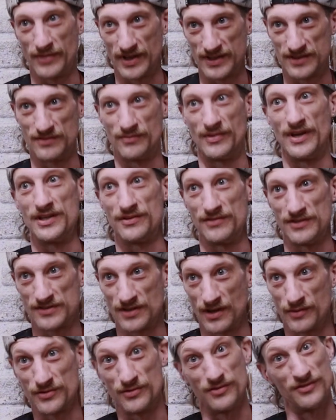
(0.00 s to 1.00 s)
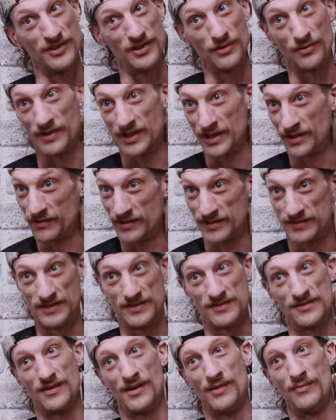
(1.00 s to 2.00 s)
better and better each time, so his yield increased
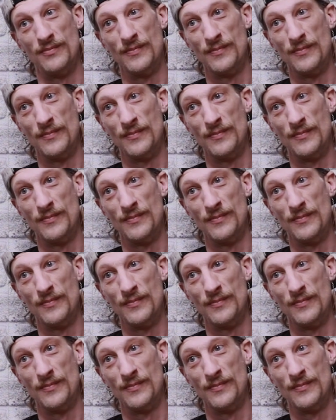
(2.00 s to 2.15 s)
each time.